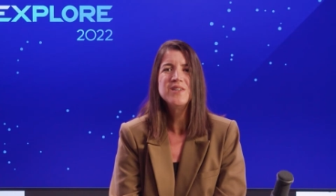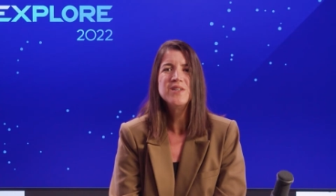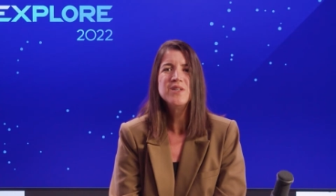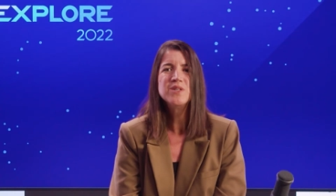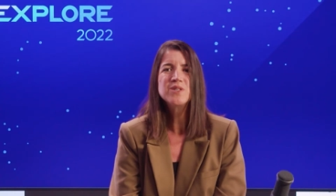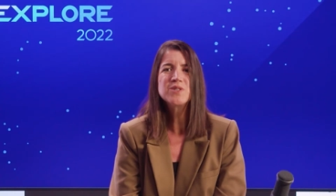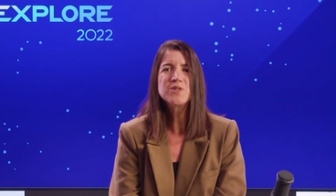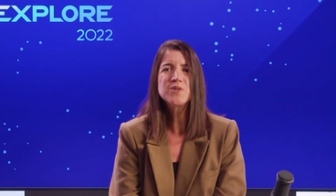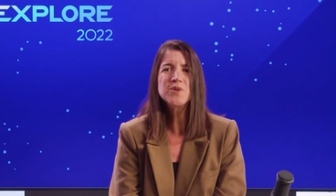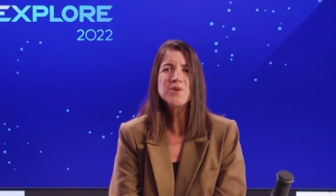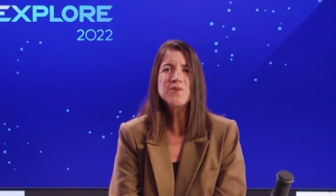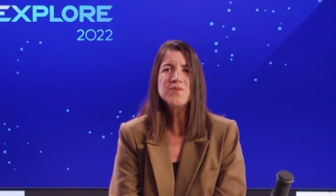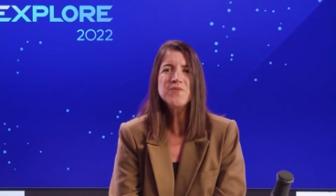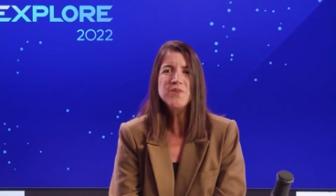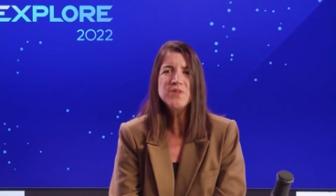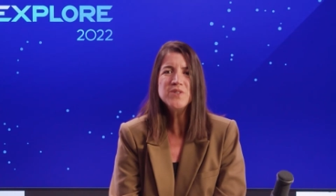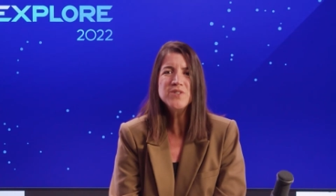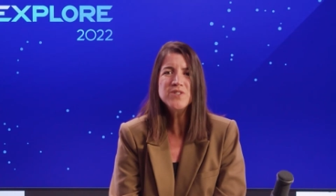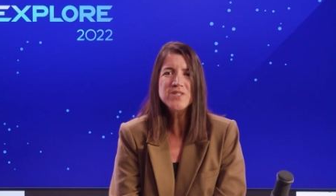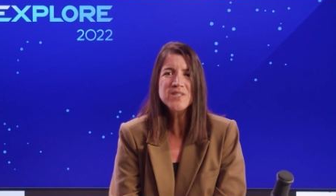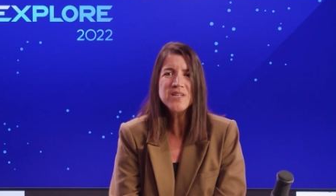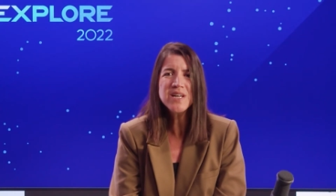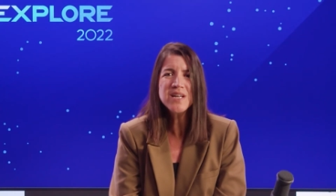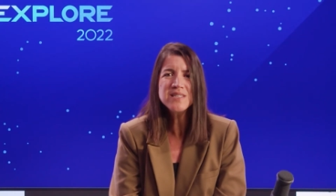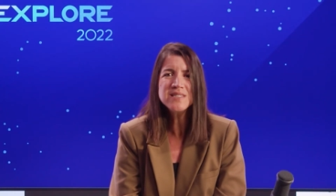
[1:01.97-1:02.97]
So if you
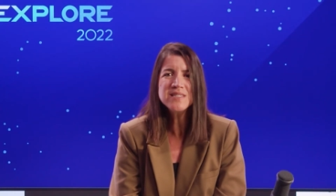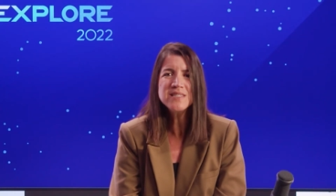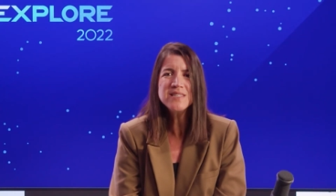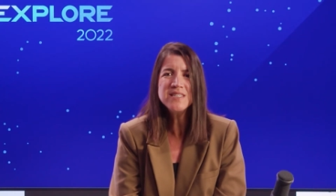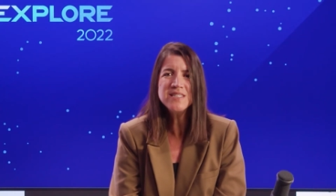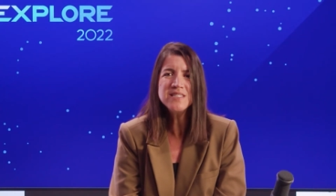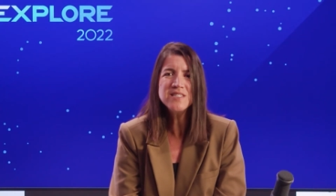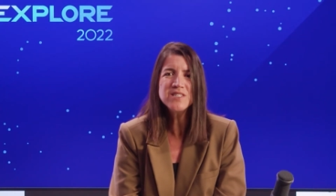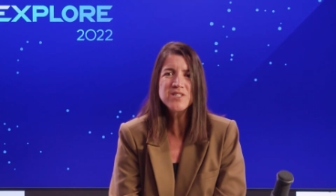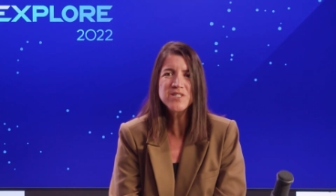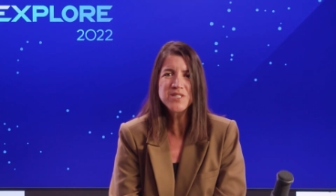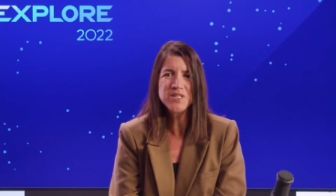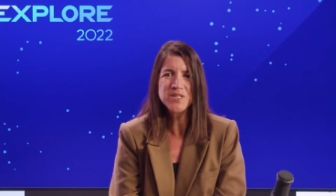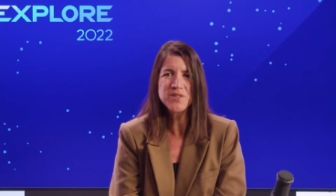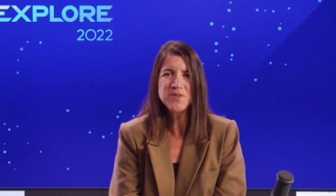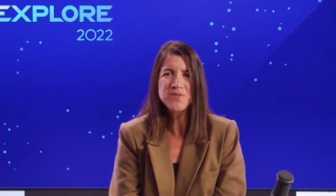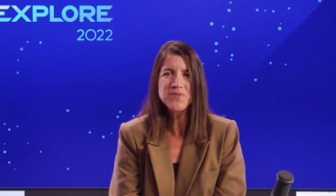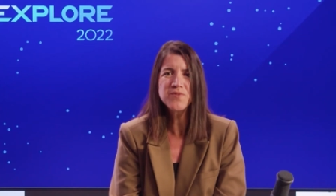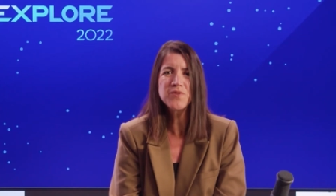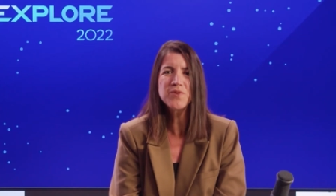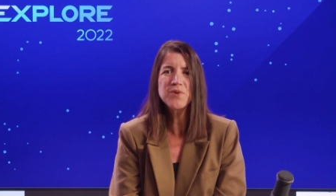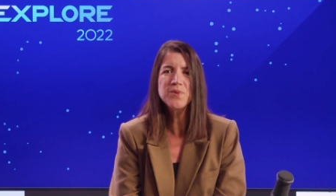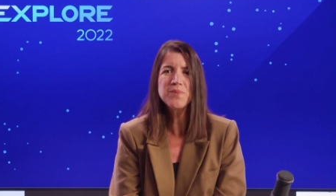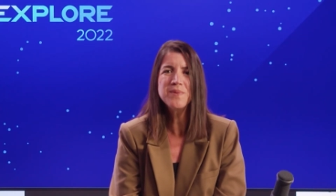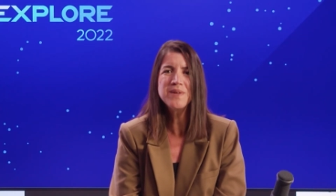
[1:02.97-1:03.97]
just need to chill
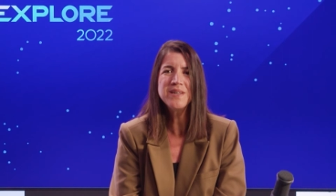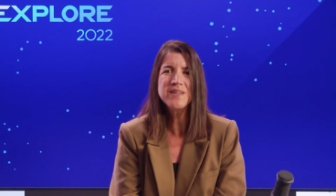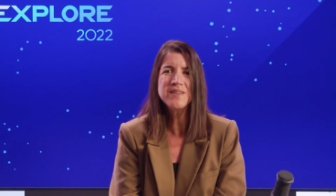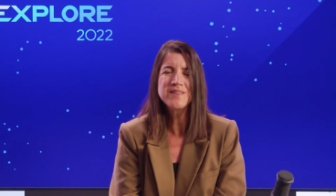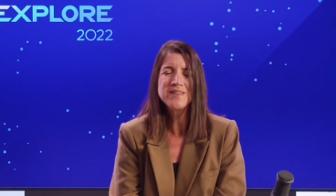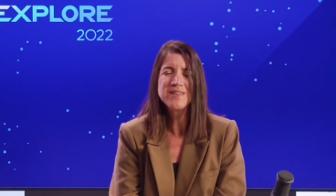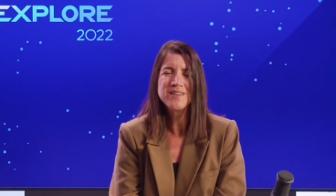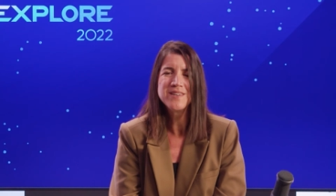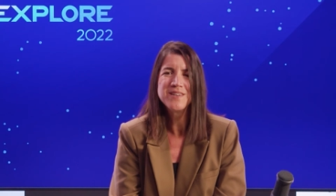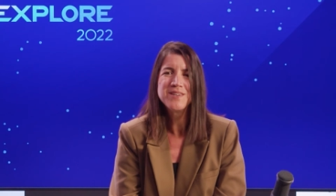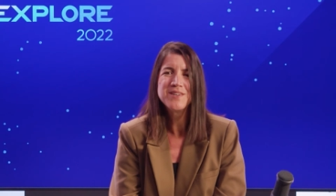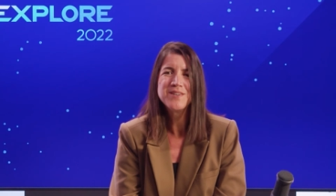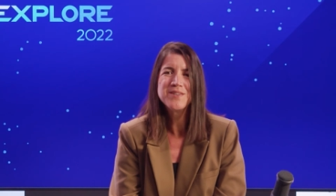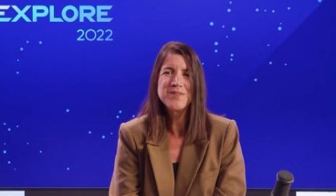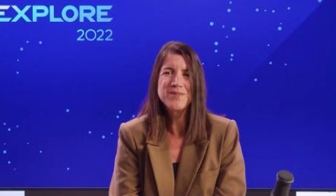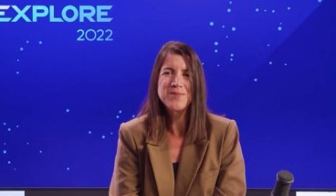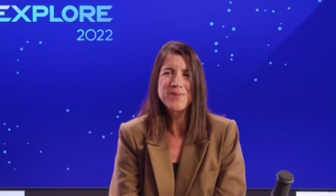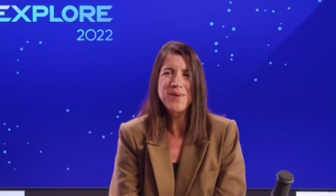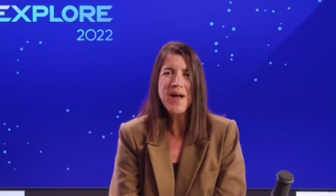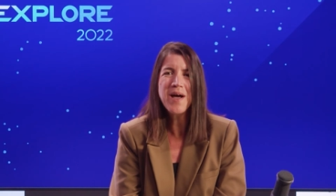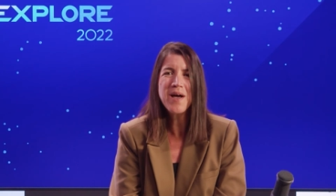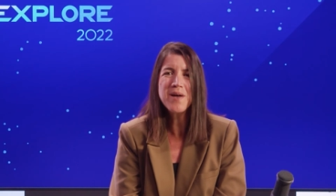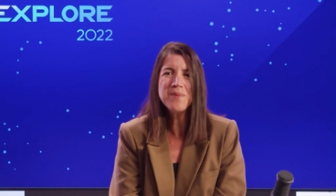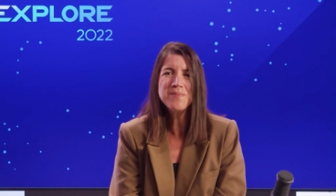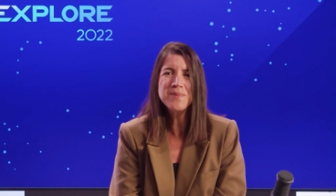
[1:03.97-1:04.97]
for a bit,
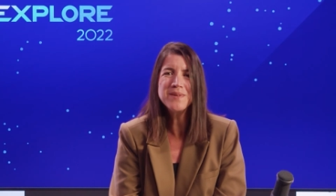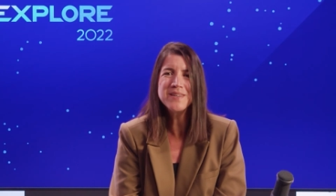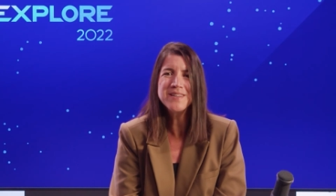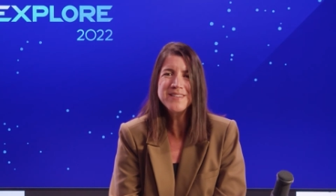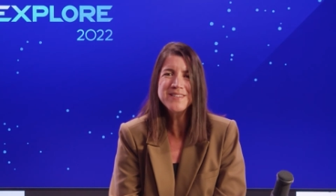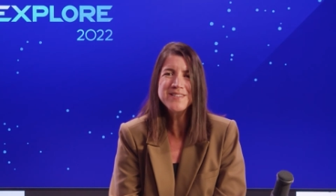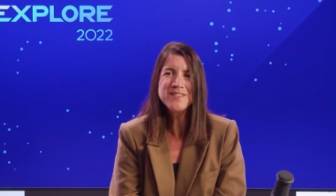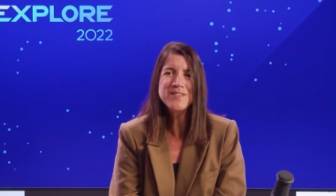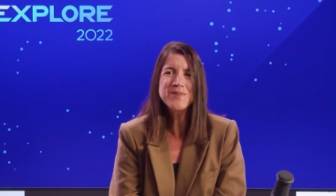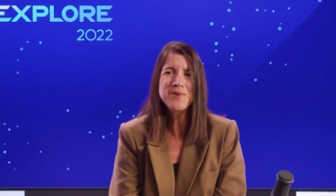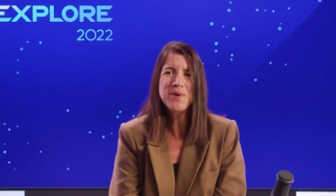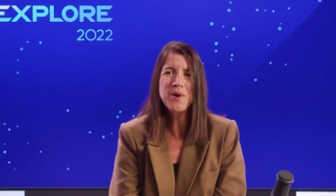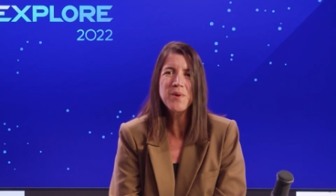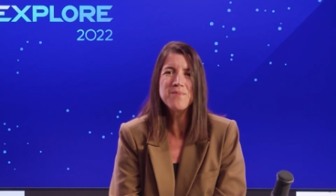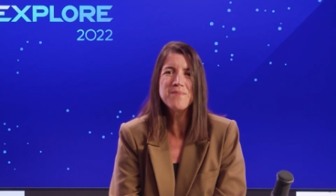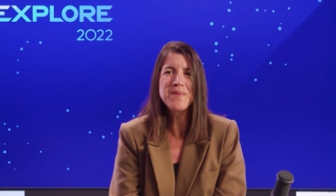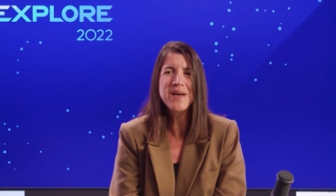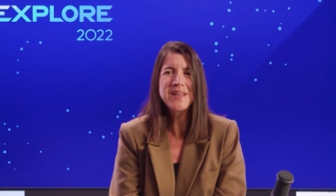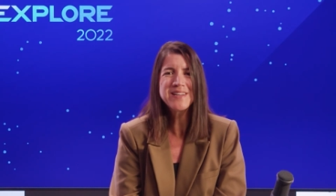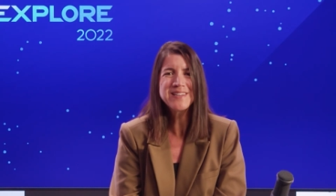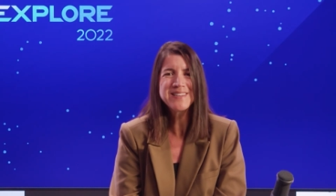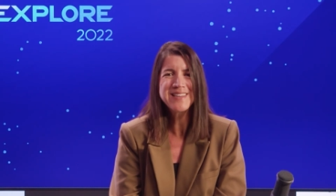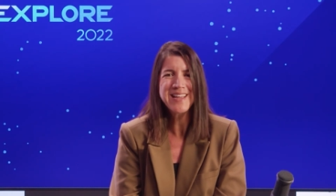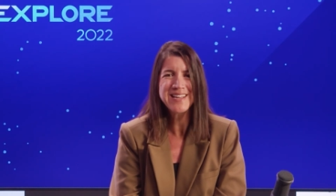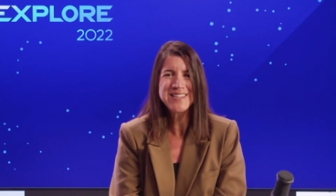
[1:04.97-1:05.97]
drop into our
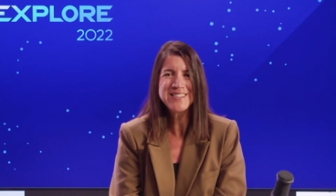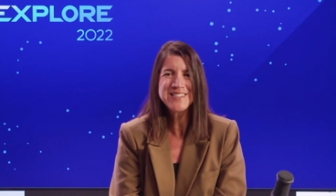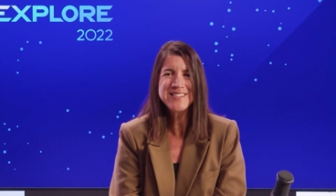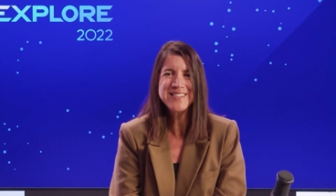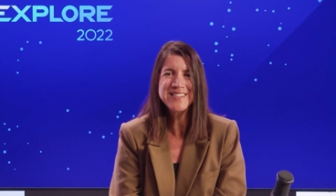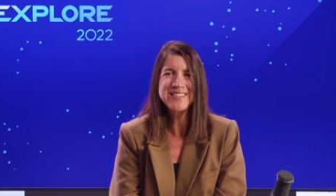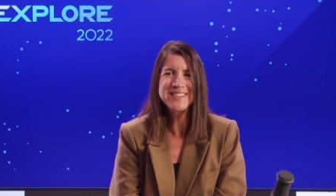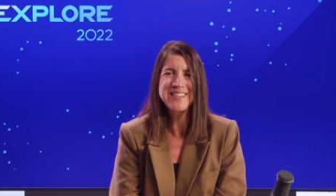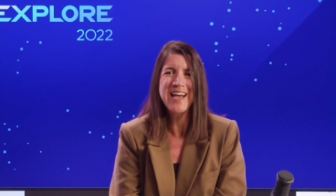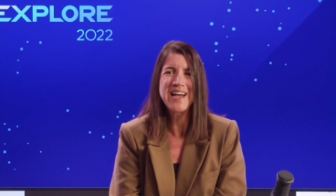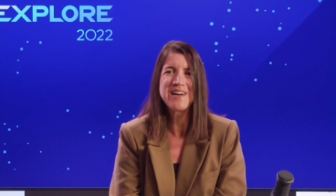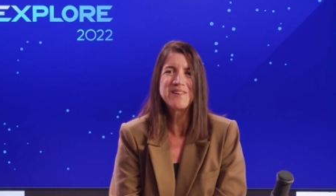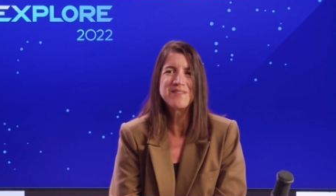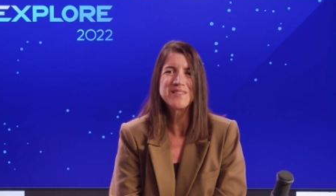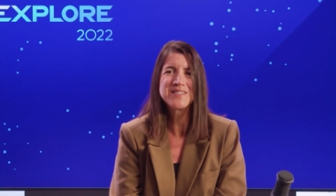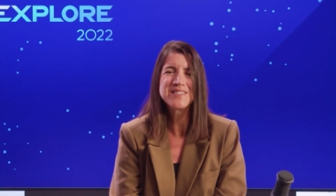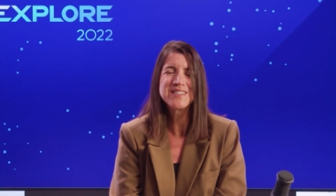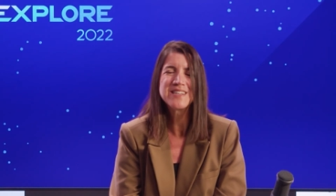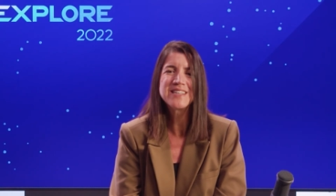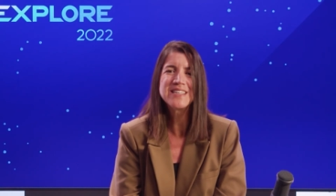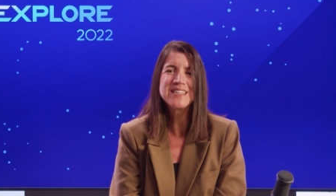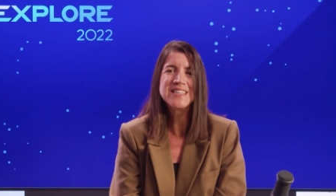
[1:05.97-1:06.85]
meditation lounge.